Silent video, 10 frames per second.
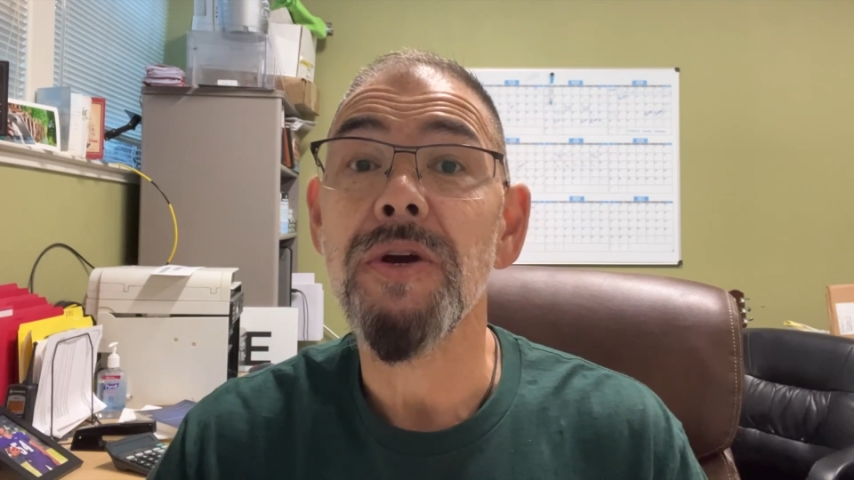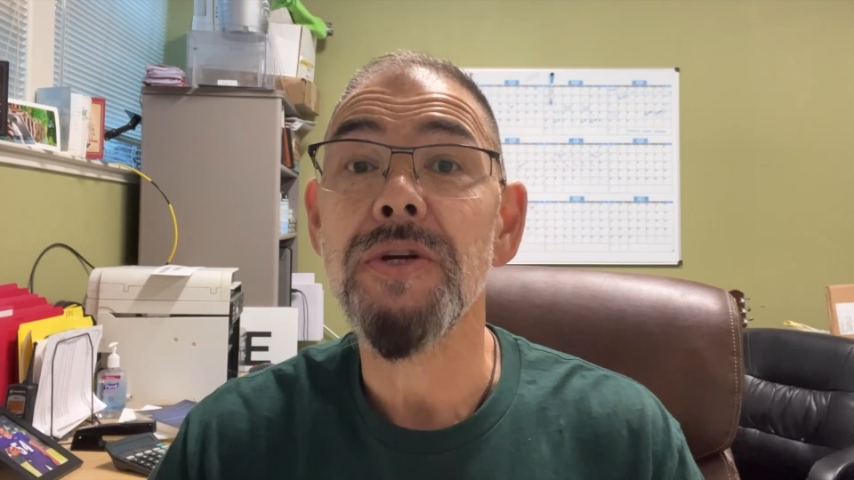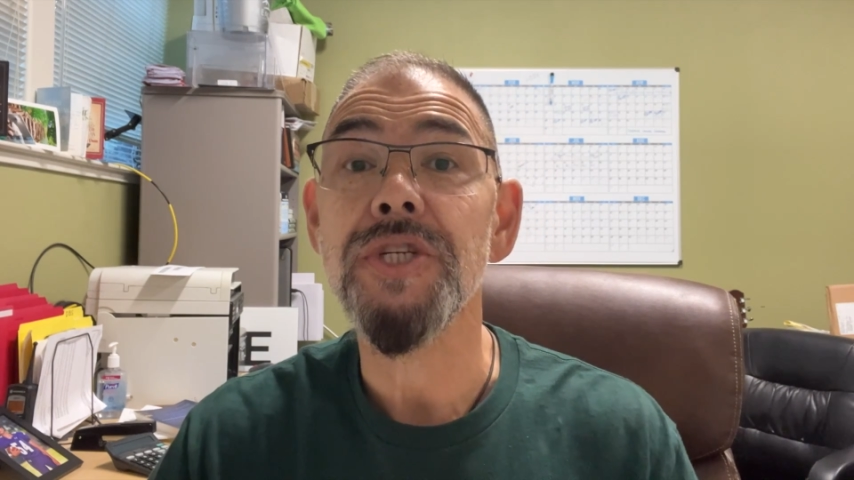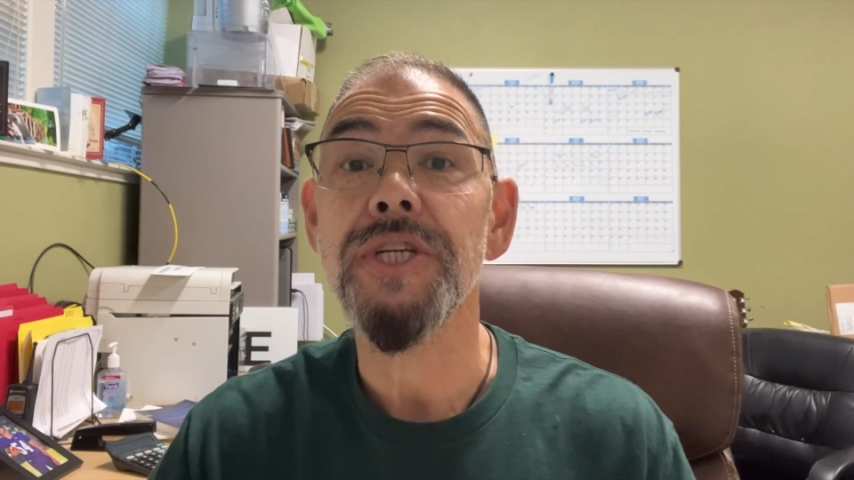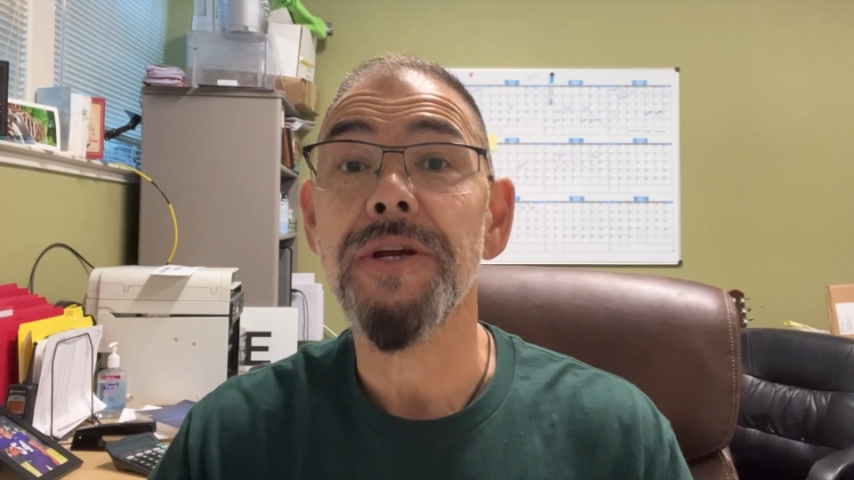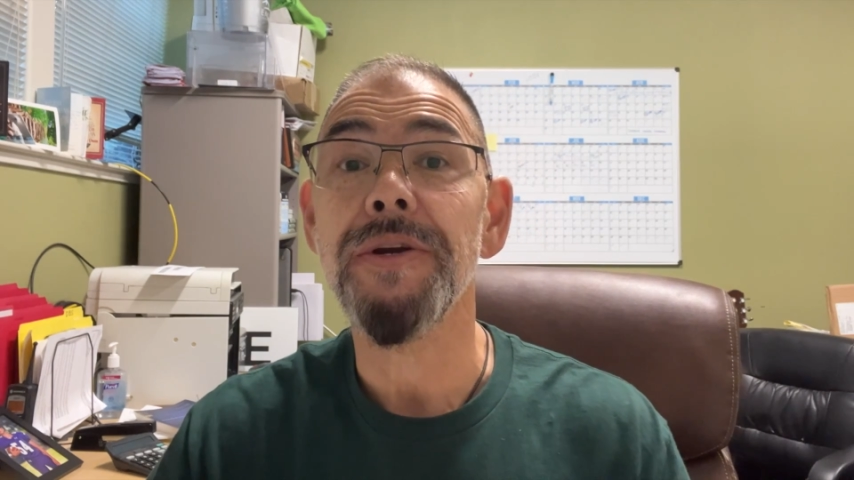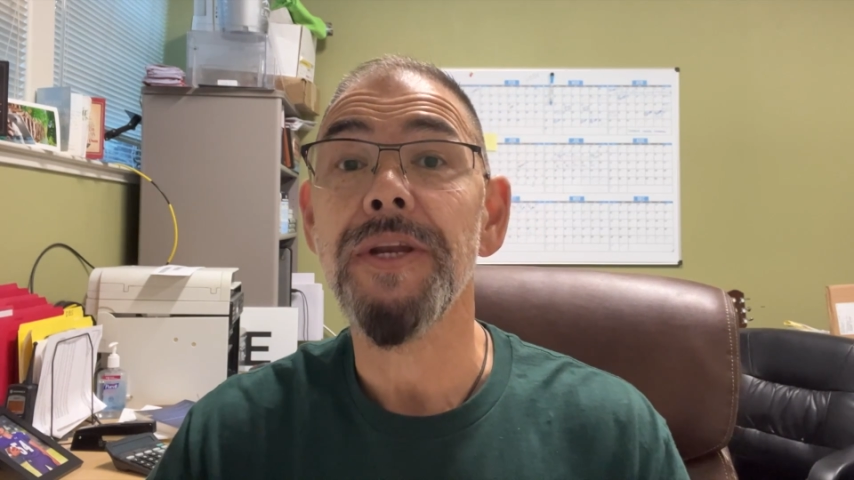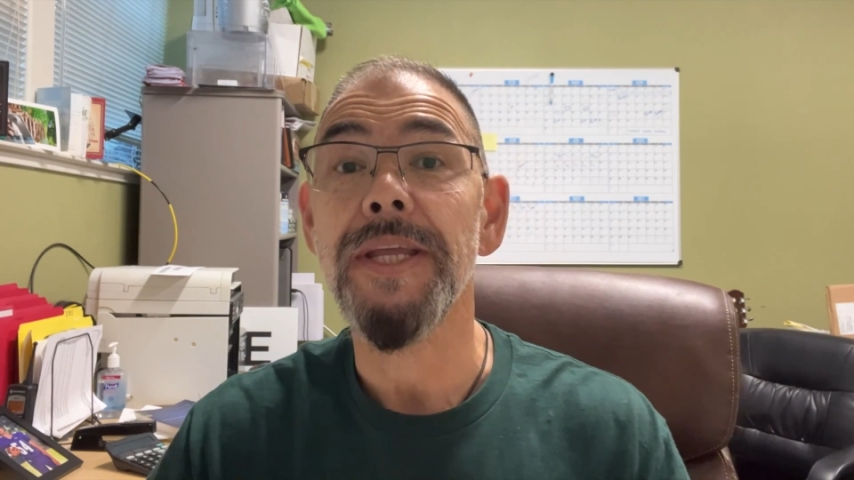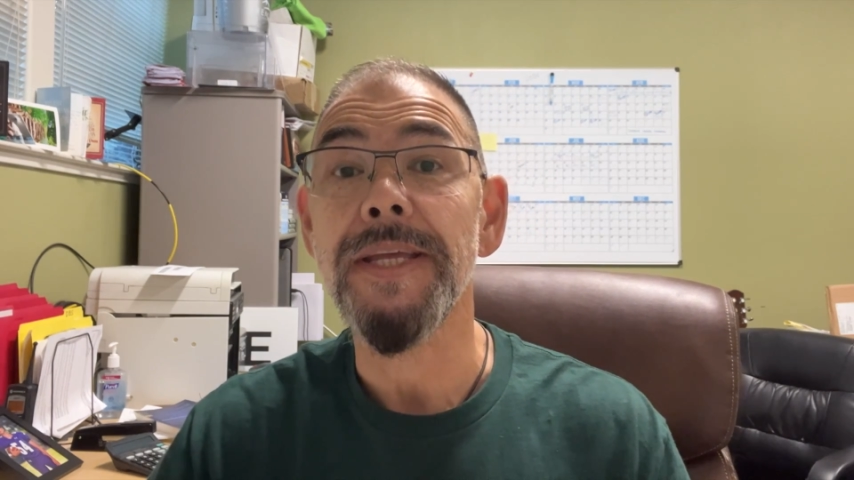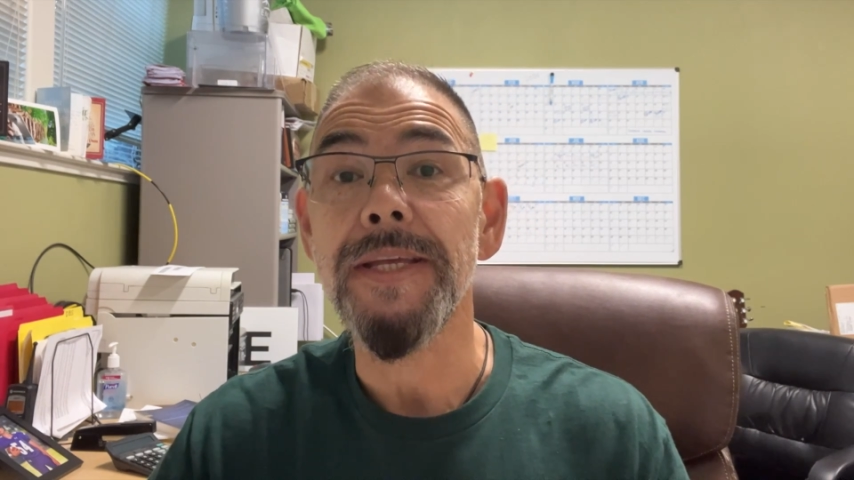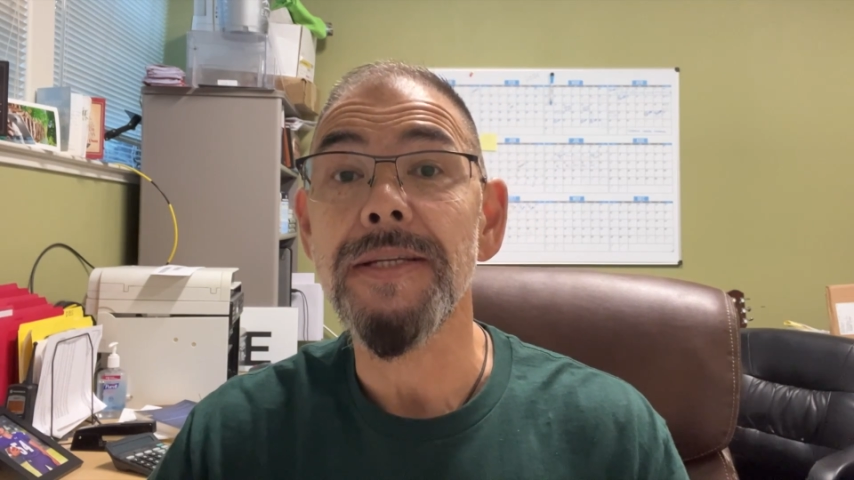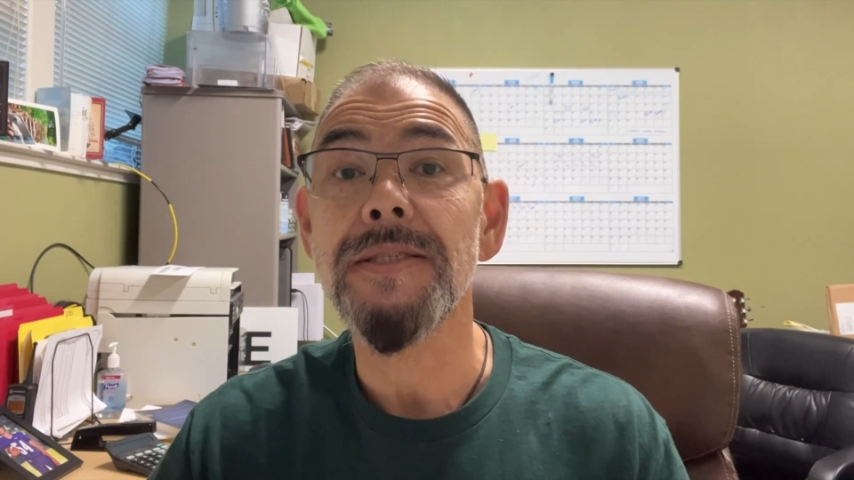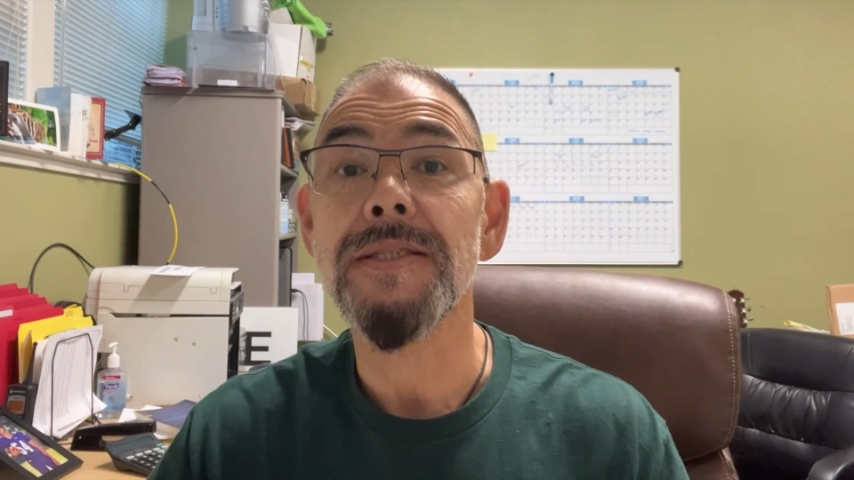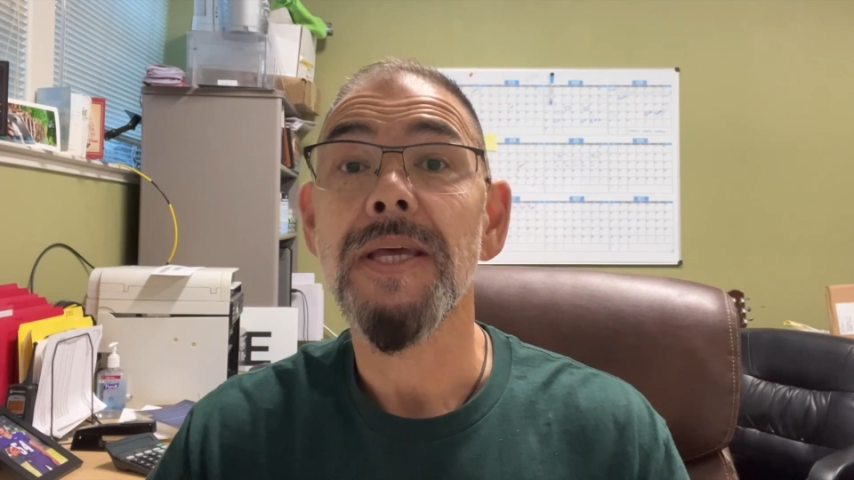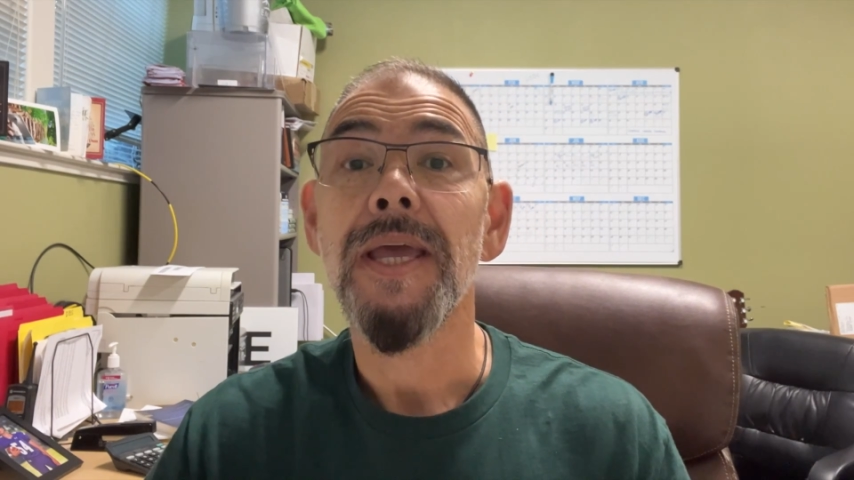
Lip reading: our shared needs